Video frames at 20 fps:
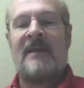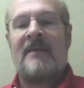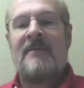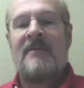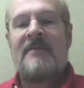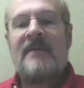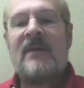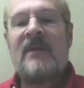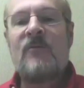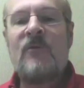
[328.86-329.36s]

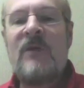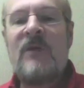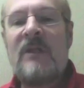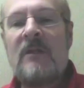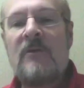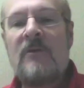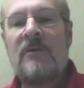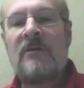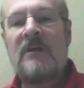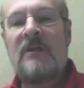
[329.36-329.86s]
then we
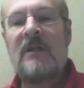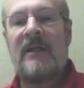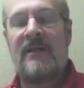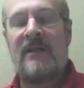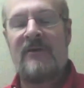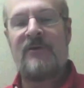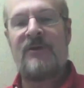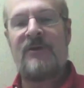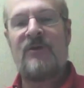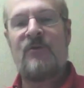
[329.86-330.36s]
learned
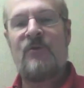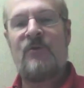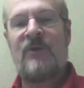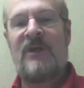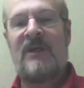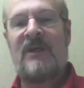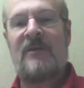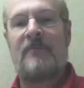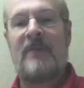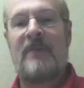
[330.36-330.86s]
later in the
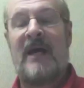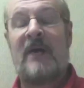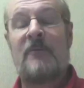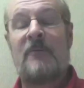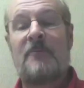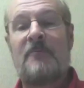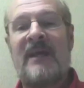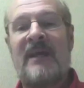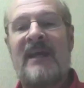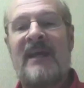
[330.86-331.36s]
week
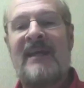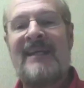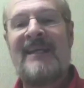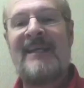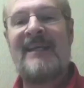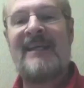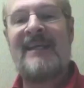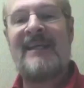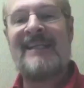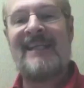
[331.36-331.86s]
about Penny
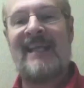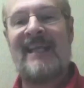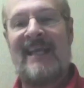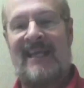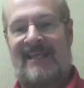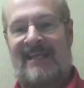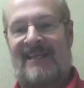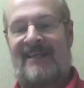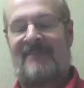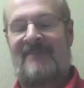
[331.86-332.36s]
Lane,
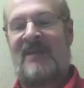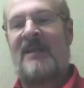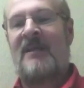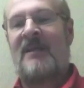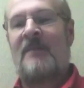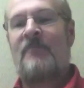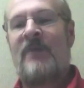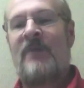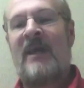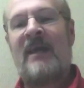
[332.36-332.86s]

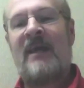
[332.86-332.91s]
Penny